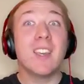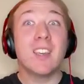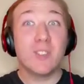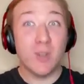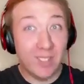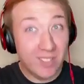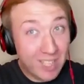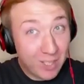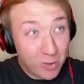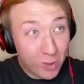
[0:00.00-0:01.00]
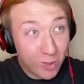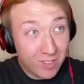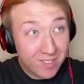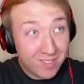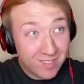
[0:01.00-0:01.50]
Grand
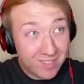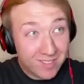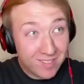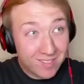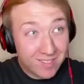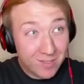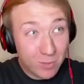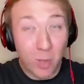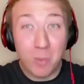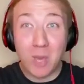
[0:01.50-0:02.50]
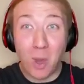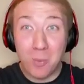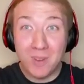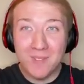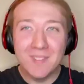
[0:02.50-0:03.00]
Central will be
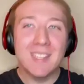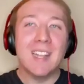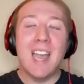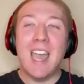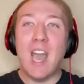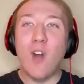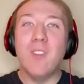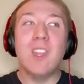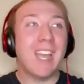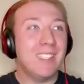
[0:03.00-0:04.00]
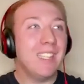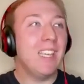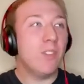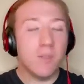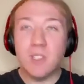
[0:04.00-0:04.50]
open. On the
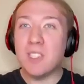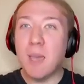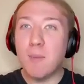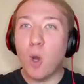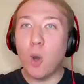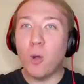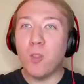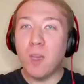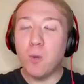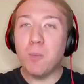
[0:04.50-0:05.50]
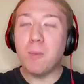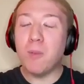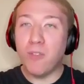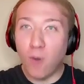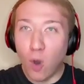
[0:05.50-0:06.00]
19th of December, Up All Night will be
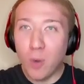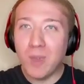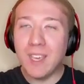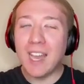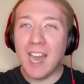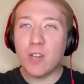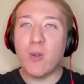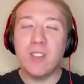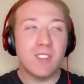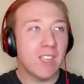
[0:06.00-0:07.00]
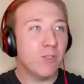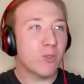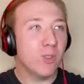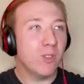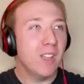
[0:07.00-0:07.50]
performing at Grand
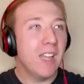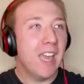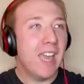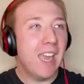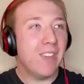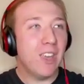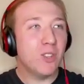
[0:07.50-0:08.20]
Central. They are